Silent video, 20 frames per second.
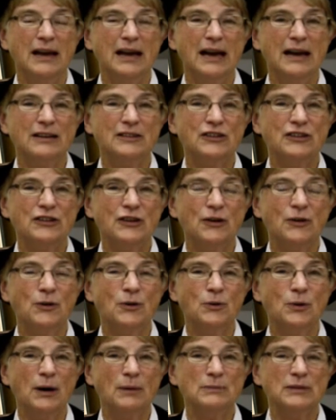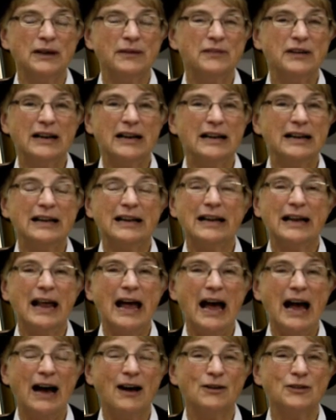And so I'm living in a little
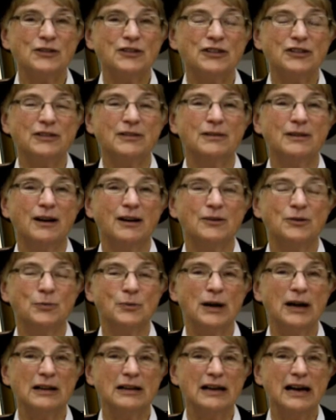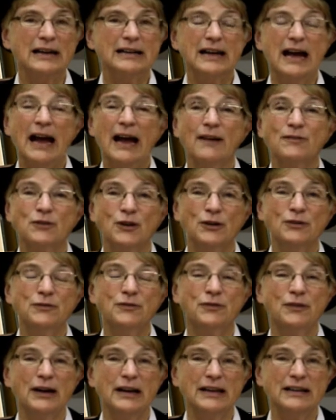house on the rail line. I have good
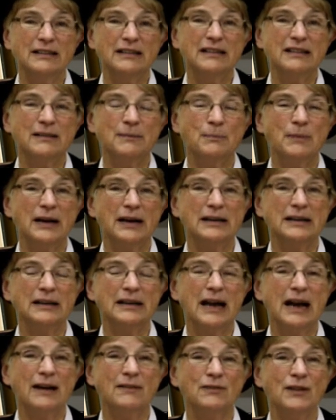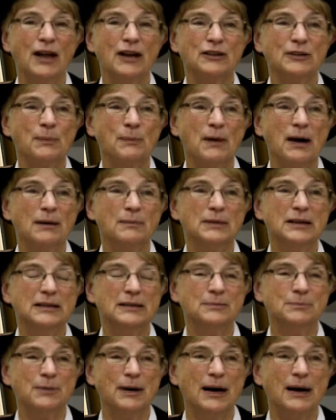friends, but now I've lost Mama
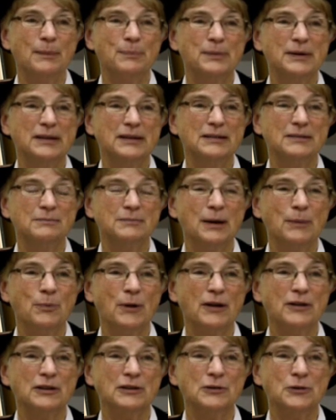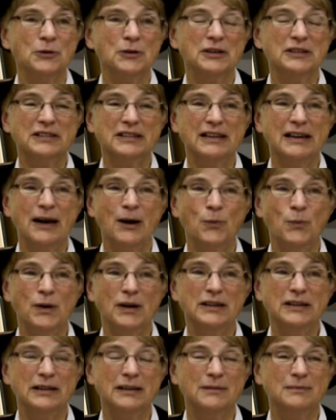and Papa, my brother Lewis, and now
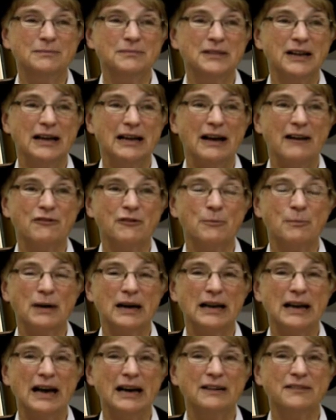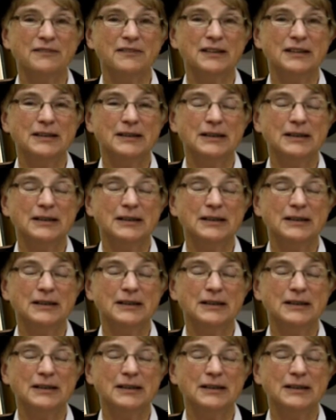William, the love of my life,